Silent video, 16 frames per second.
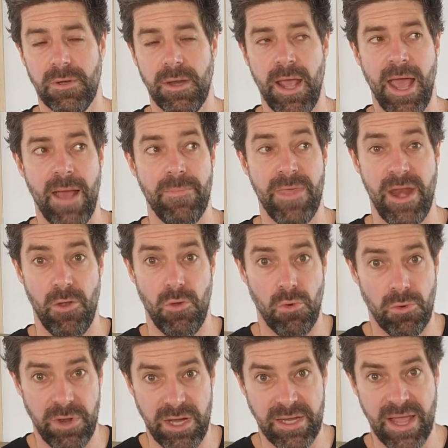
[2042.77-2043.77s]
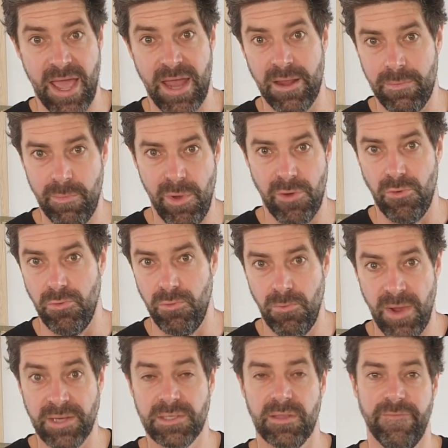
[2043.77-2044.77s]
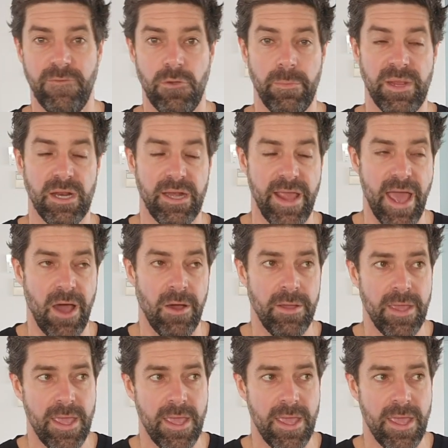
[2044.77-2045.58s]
that are already done and bottled. One's in the fermenter now.